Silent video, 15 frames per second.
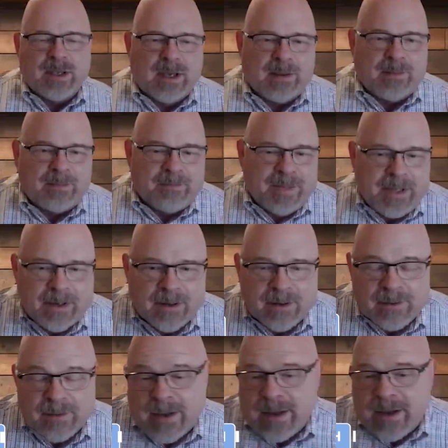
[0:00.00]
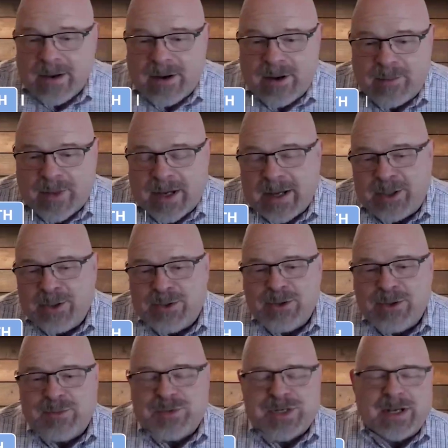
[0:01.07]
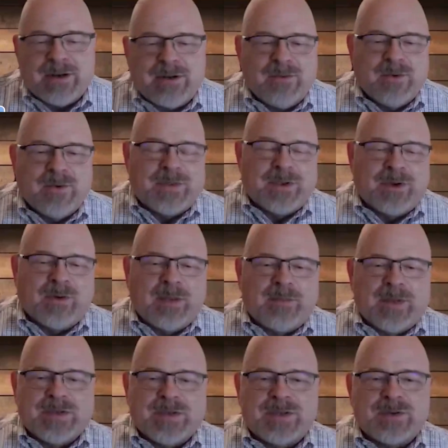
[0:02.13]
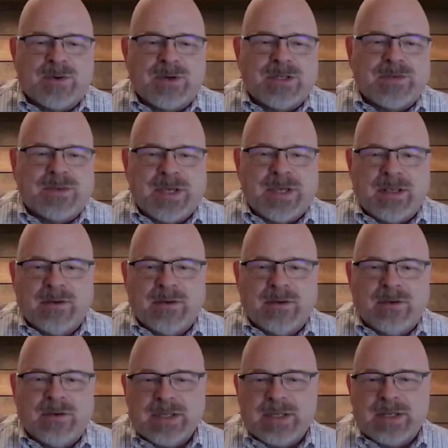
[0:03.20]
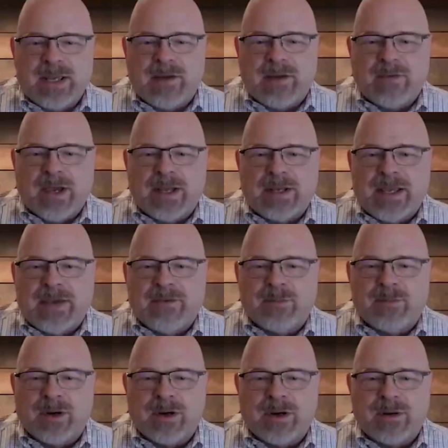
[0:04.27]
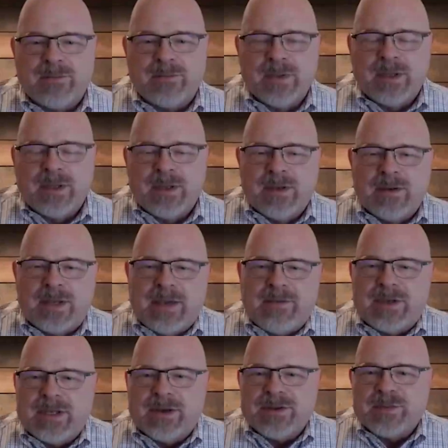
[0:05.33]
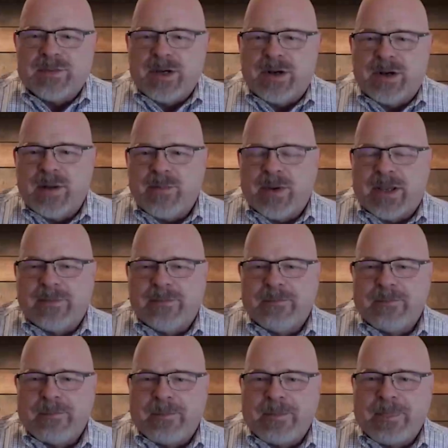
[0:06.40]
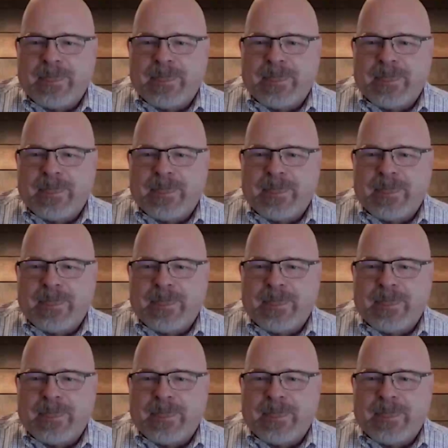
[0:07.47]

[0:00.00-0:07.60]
and I'm here on my YouTube channel with the Great Business Stories of St. Louis. And today I've got David Berger. David, tell us about your company.